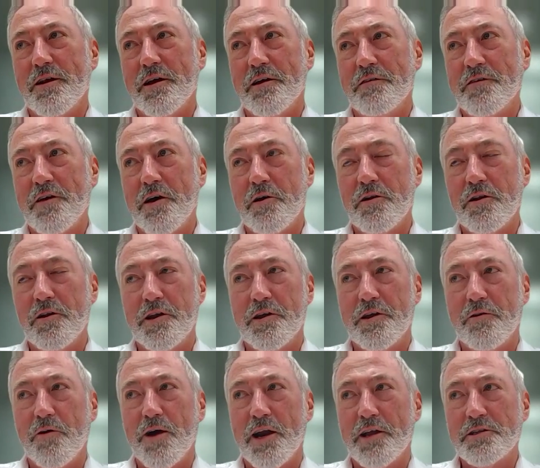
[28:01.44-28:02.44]
total
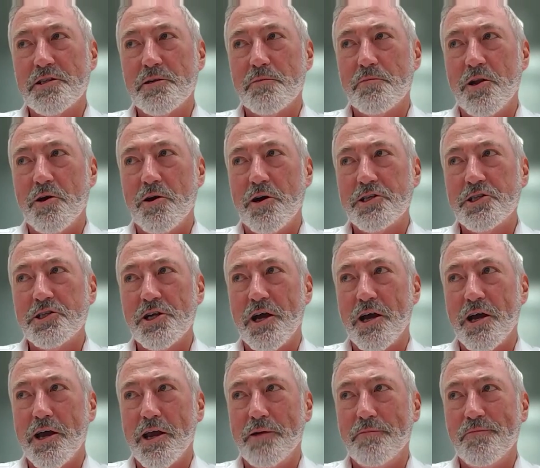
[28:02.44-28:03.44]
integrated supply
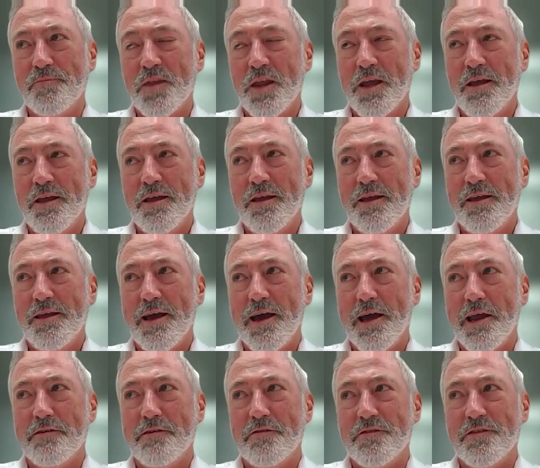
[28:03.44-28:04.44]
chain.
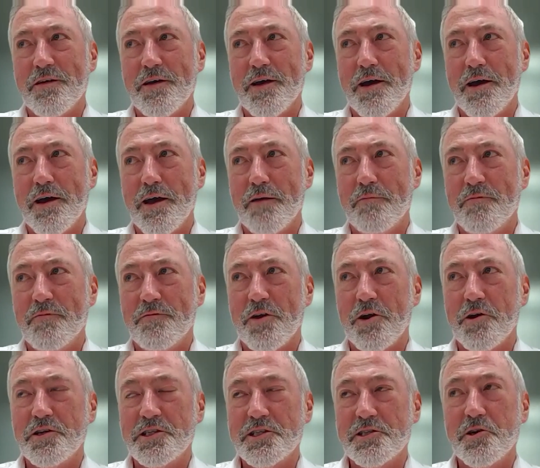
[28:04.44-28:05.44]
And
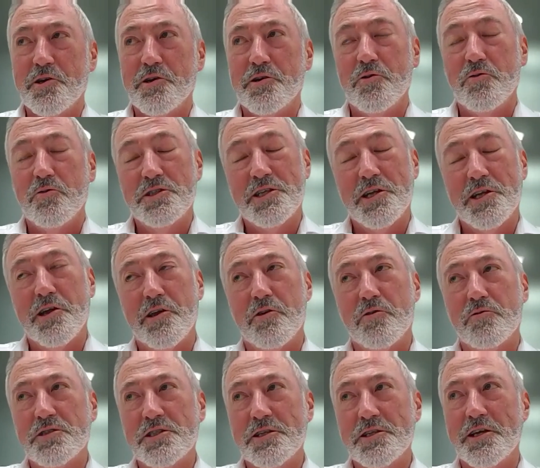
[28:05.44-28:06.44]
very soon also
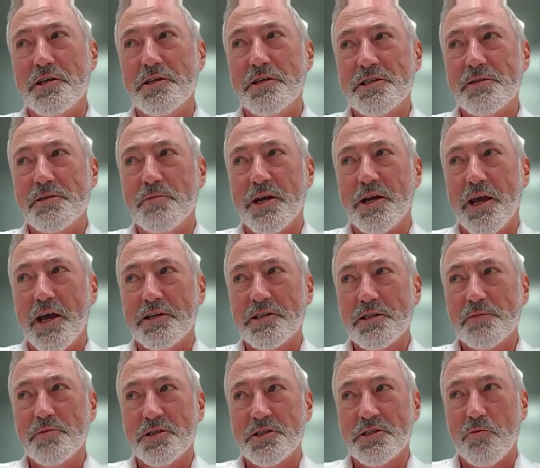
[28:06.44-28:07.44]
you'll see some
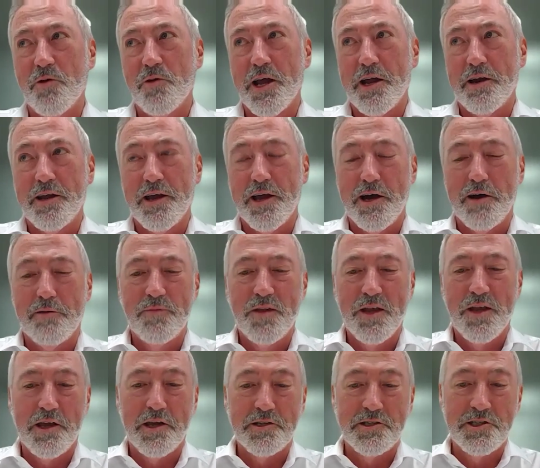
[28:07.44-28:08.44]
announcements around our
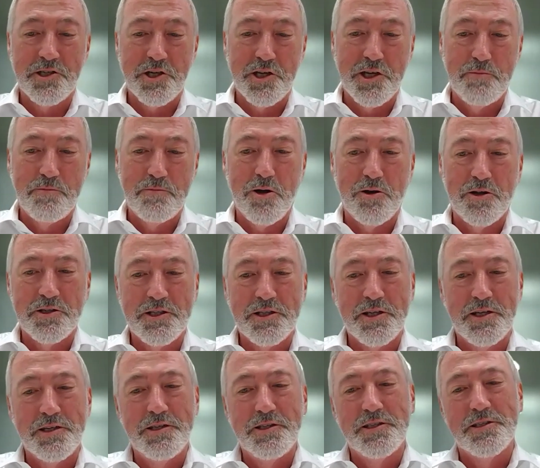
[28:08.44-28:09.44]
ESG
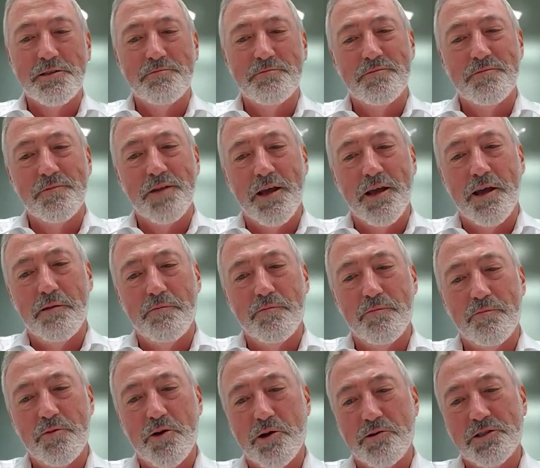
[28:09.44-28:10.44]
policies
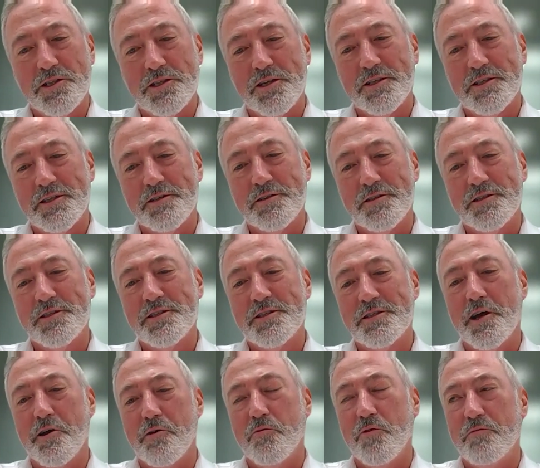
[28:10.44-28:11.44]
and processes.
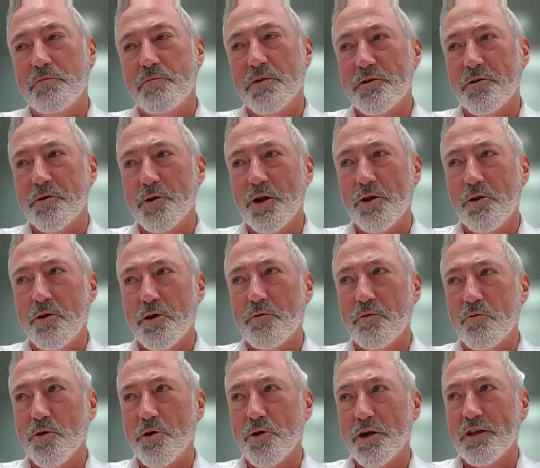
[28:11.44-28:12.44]
So we've been doing a lot
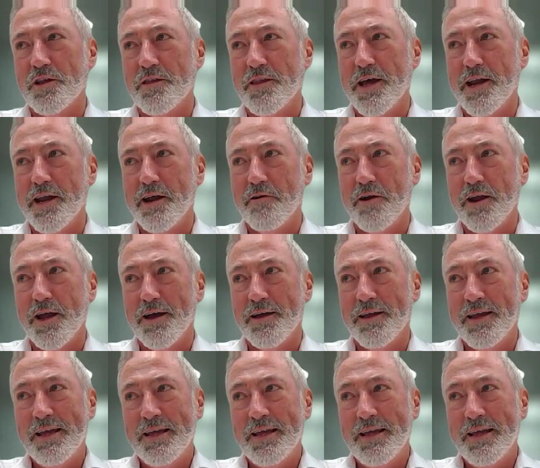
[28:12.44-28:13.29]
of work in that area,